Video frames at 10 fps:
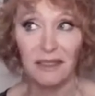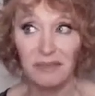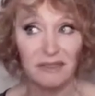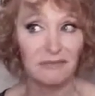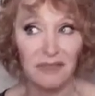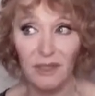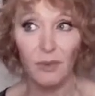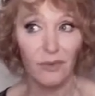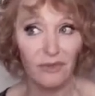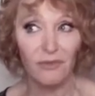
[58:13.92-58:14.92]
that was a really
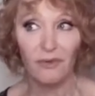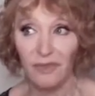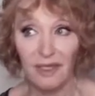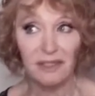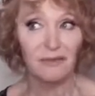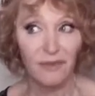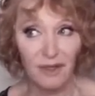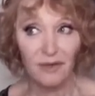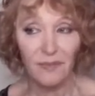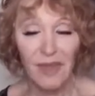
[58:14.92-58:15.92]
wrong thing to
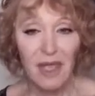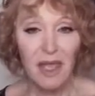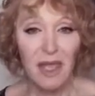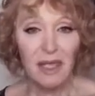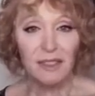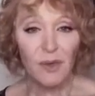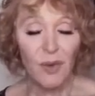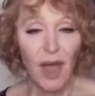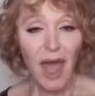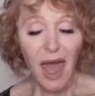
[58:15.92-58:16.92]
feel.
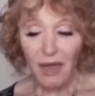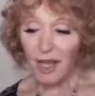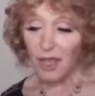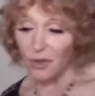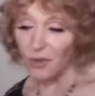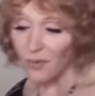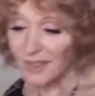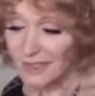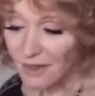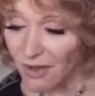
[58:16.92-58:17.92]
So how do you
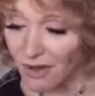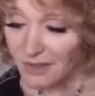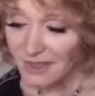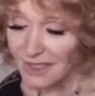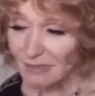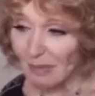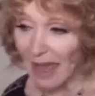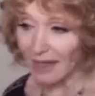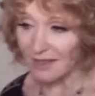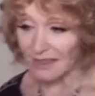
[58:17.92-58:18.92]
as an artist
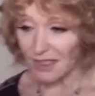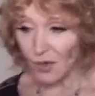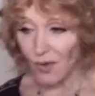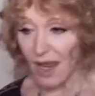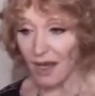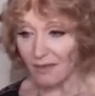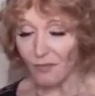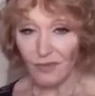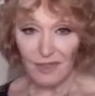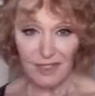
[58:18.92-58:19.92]
balance the creative
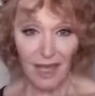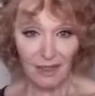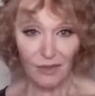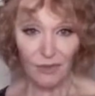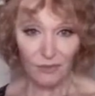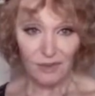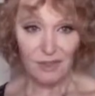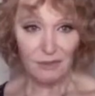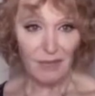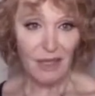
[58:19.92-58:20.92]
with the technical
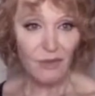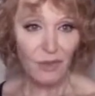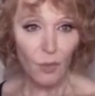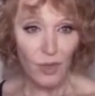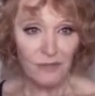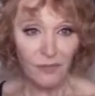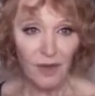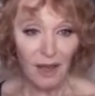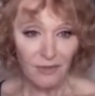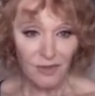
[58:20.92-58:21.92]
to make you the wonderful
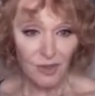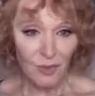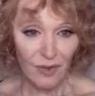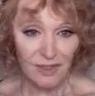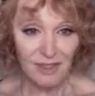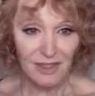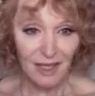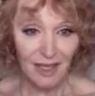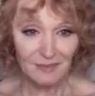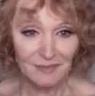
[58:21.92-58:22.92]
colorist you are
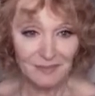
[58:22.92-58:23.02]
today?